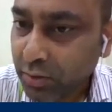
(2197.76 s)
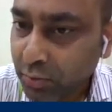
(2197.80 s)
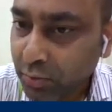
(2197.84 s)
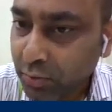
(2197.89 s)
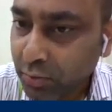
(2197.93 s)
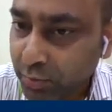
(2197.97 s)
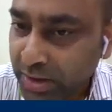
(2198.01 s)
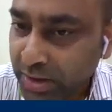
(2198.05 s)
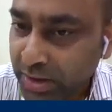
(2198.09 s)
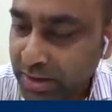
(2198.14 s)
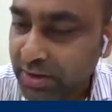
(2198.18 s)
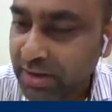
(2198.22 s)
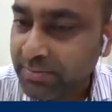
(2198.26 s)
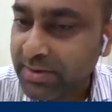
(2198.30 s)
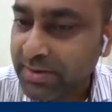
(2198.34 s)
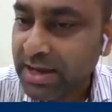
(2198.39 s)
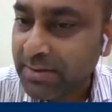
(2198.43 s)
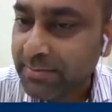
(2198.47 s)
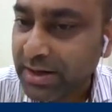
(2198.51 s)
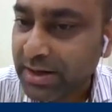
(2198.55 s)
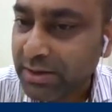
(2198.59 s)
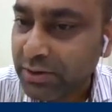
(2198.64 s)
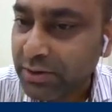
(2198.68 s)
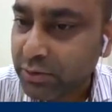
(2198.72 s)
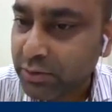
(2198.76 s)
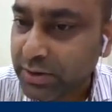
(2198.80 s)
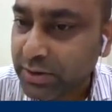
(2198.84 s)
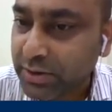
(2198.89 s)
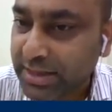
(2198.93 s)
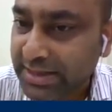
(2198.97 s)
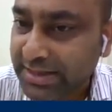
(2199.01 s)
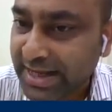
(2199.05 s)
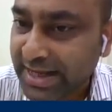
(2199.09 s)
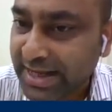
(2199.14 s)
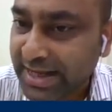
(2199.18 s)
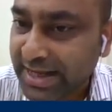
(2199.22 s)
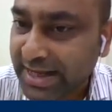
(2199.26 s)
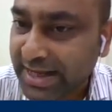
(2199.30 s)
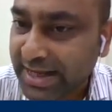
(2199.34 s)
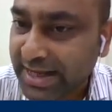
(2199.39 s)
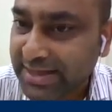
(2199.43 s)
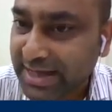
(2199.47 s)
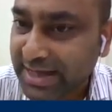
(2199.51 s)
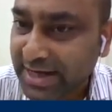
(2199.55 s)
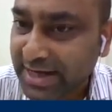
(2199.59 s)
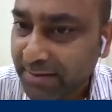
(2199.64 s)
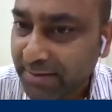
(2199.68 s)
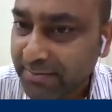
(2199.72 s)
we will be able to detect
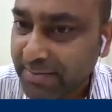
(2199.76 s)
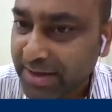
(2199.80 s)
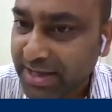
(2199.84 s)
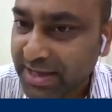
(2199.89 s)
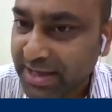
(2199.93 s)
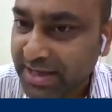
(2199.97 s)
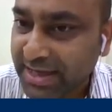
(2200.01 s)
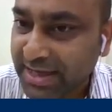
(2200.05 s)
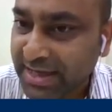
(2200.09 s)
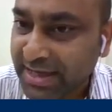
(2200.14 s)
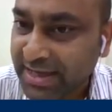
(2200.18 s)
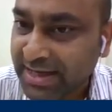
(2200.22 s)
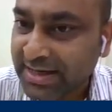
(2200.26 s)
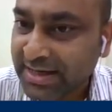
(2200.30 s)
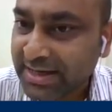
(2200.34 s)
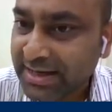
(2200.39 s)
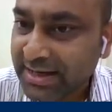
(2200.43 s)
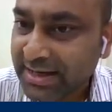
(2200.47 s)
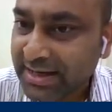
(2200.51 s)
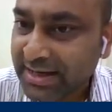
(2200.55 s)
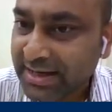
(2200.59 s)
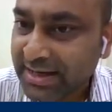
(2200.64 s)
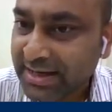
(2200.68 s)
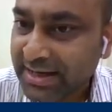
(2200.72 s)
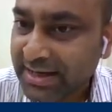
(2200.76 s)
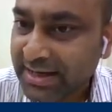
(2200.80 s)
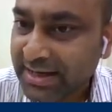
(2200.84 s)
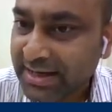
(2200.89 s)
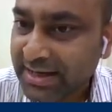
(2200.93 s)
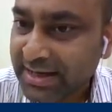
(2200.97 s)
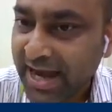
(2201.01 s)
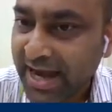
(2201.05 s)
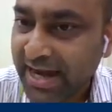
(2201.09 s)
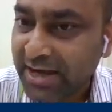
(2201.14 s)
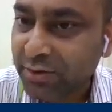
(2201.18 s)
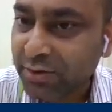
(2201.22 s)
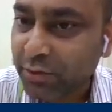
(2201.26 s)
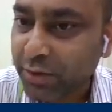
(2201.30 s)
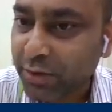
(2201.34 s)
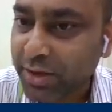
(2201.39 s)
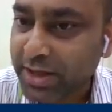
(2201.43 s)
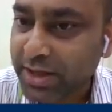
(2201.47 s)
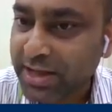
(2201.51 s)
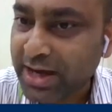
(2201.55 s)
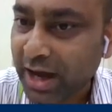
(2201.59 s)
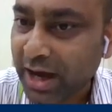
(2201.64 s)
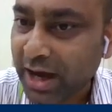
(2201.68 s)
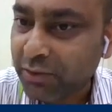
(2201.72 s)
the coming in and
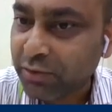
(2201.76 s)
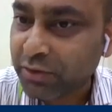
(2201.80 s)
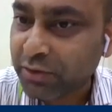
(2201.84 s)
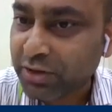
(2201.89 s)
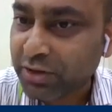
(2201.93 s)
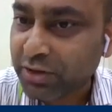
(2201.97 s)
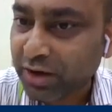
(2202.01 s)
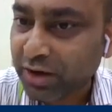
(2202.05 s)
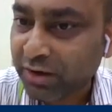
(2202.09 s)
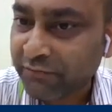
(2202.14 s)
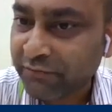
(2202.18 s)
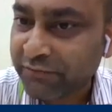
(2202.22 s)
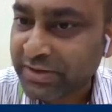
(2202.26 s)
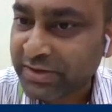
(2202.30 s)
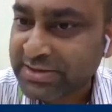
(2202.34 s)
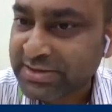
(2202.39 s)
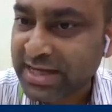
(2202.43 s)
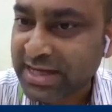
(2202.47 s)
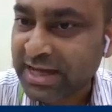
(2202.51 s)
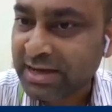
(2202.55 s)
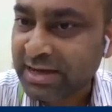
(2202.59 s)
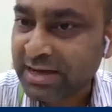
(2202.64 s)
going out of a single